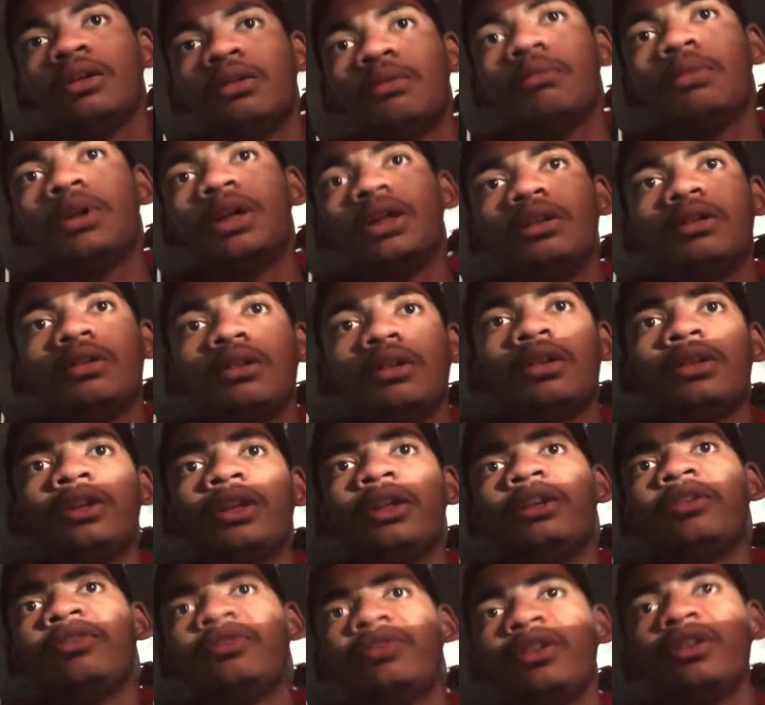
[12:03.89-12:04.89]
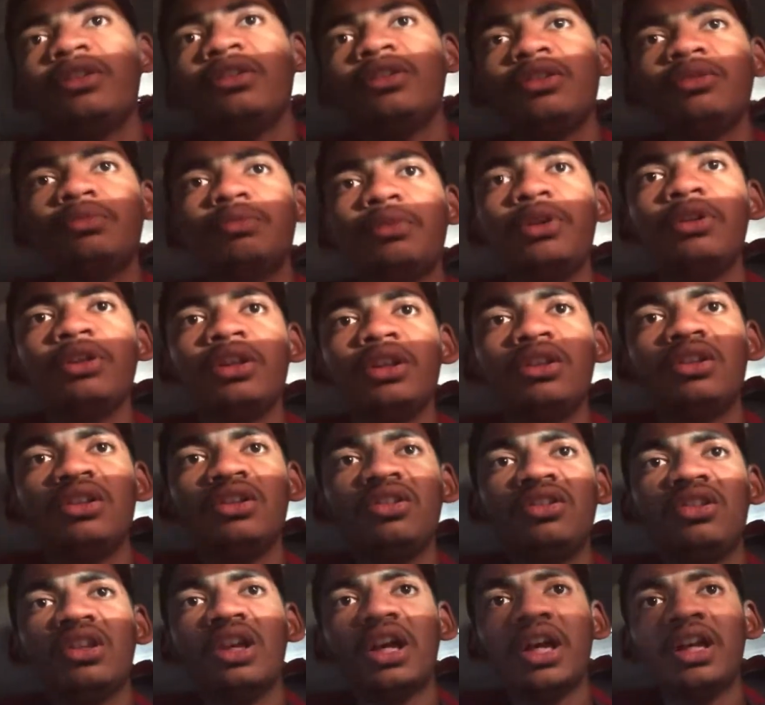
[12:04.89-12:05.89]
But the differences between
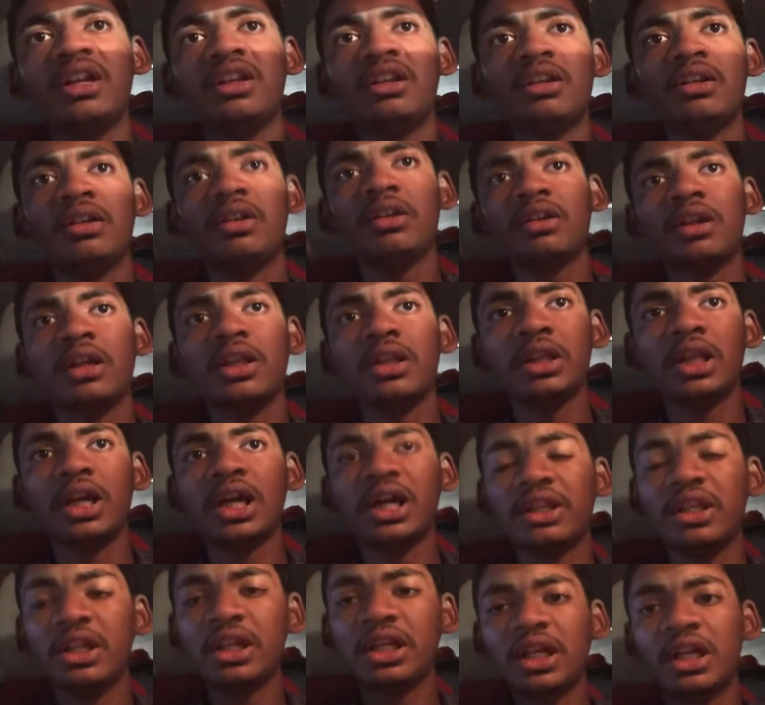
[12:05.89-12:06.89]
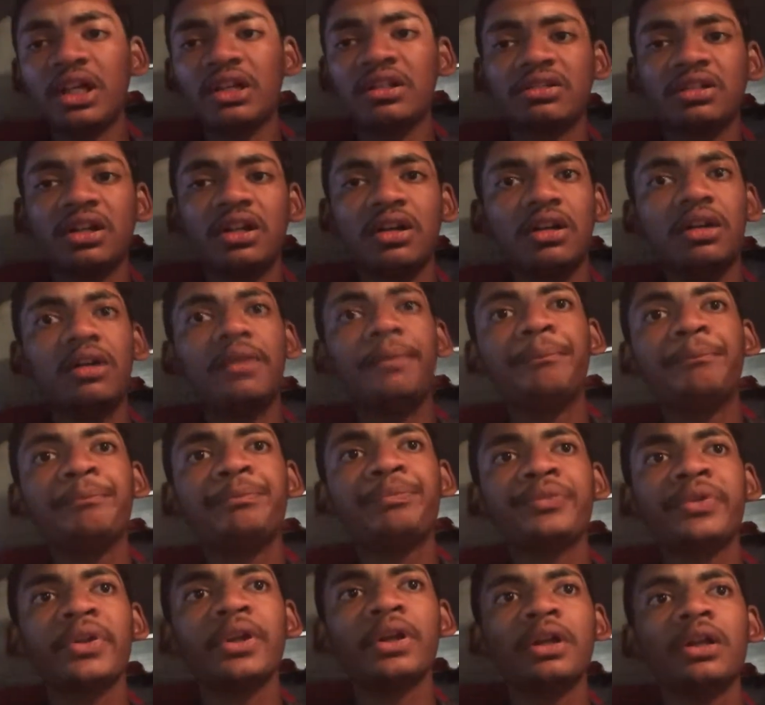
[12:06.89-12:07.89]
this and the other cars are,
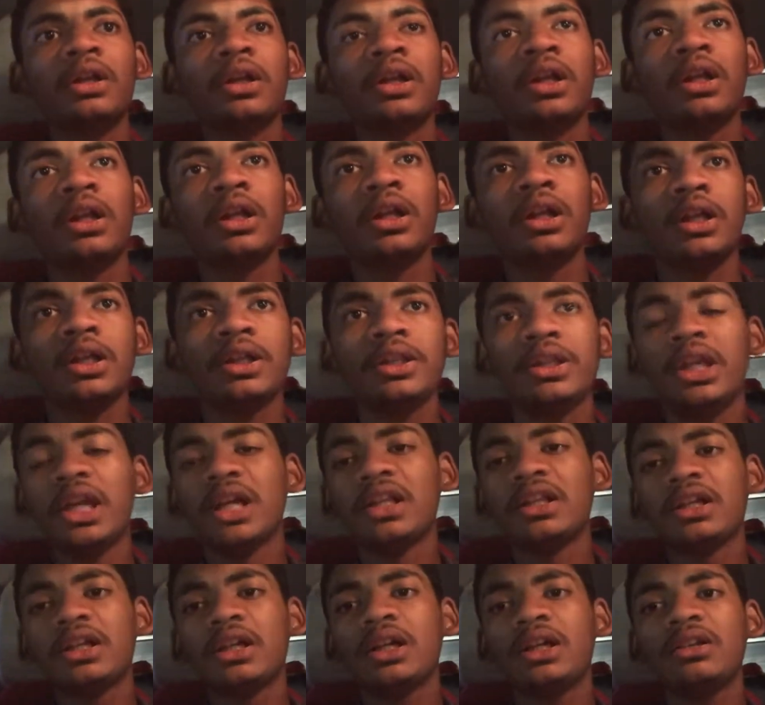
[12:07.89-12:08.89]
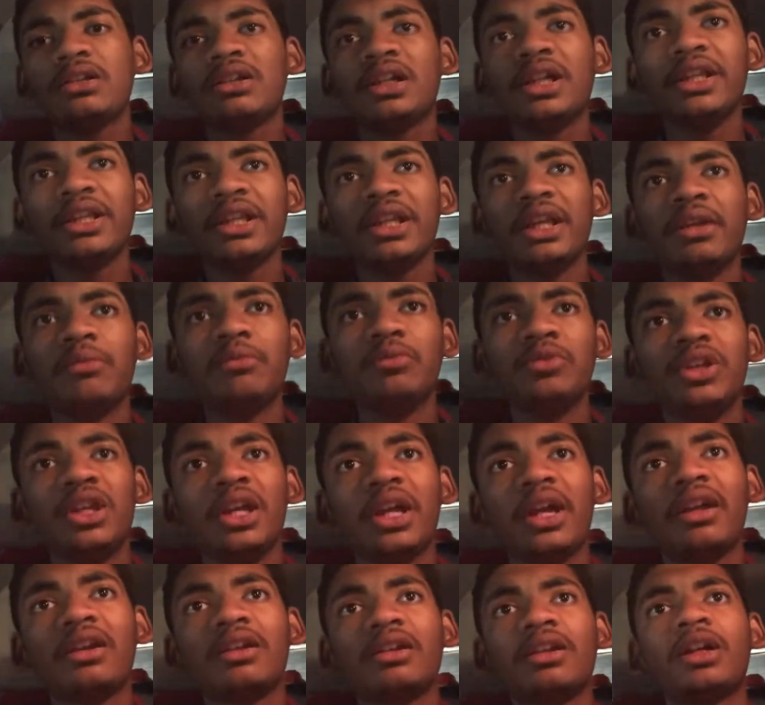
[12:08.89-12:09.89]
the other cars like the MG
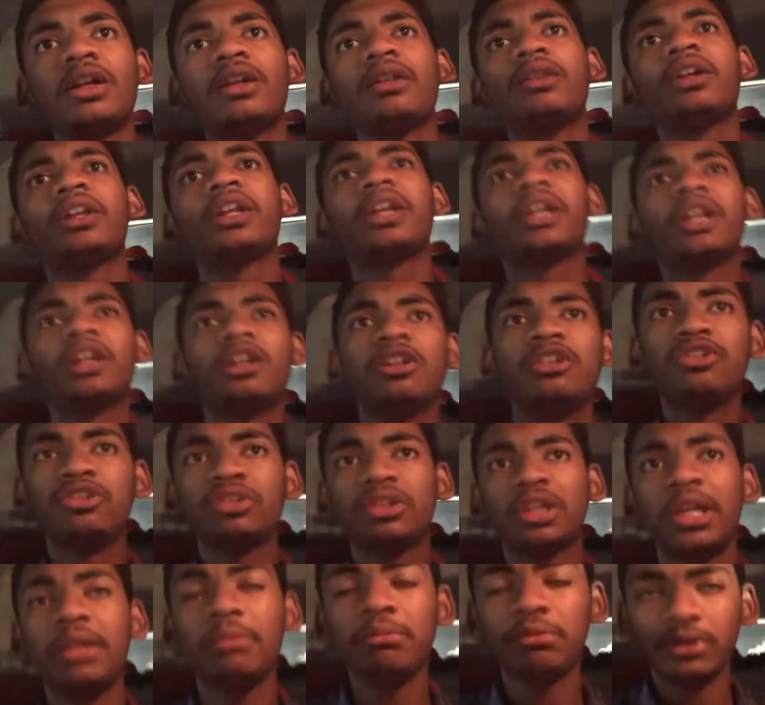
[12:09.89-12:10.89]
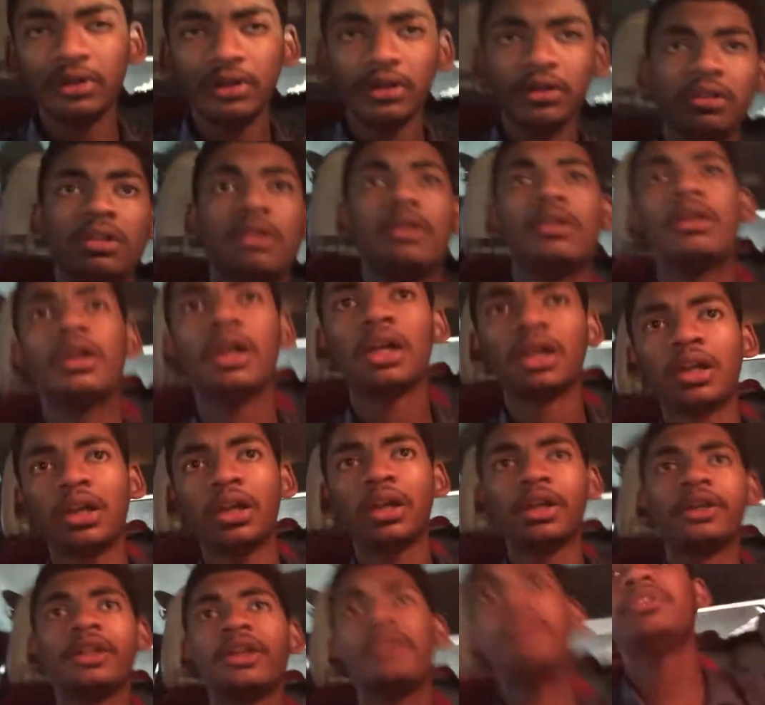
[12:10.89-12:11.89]
Hector, the Renault Triber
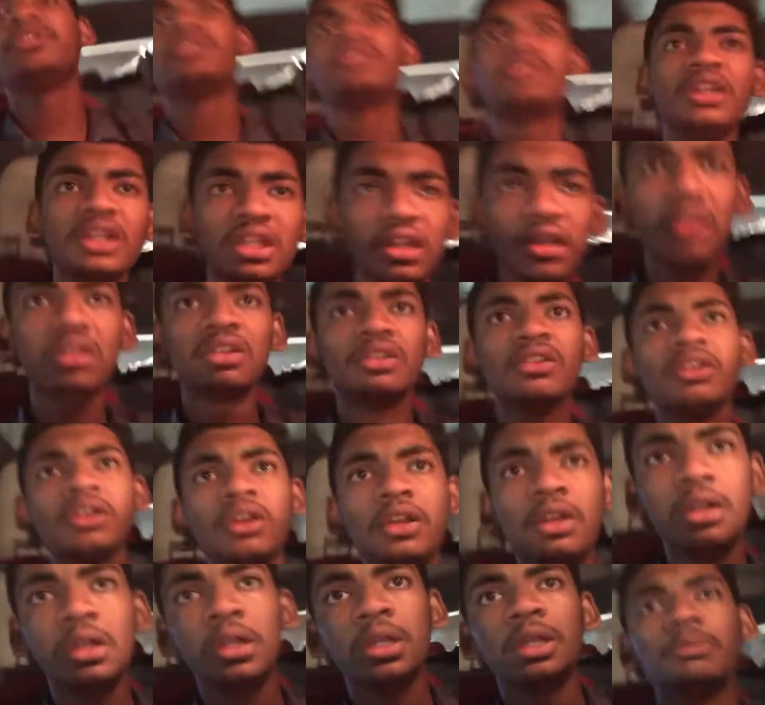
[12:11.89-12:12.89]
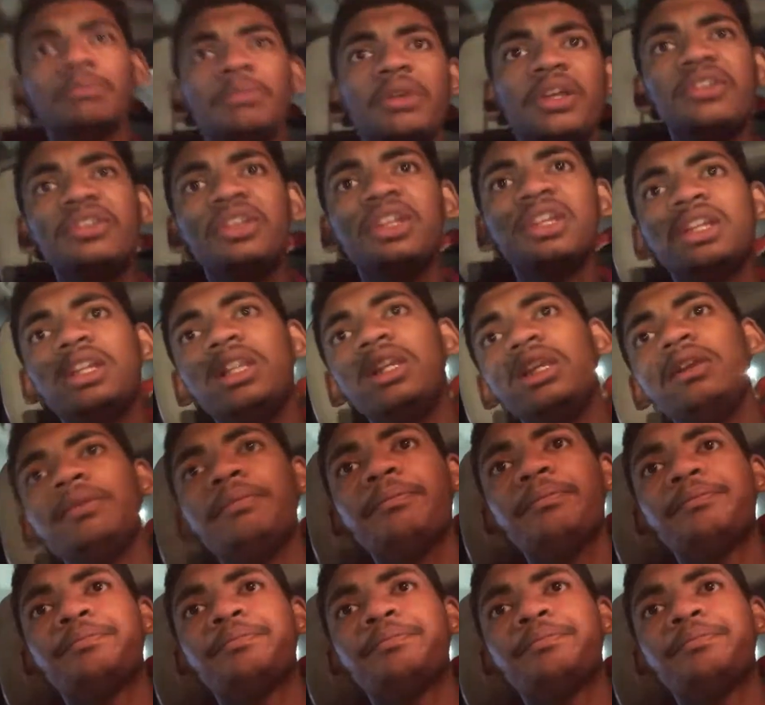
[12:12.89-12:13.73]
and everything is basically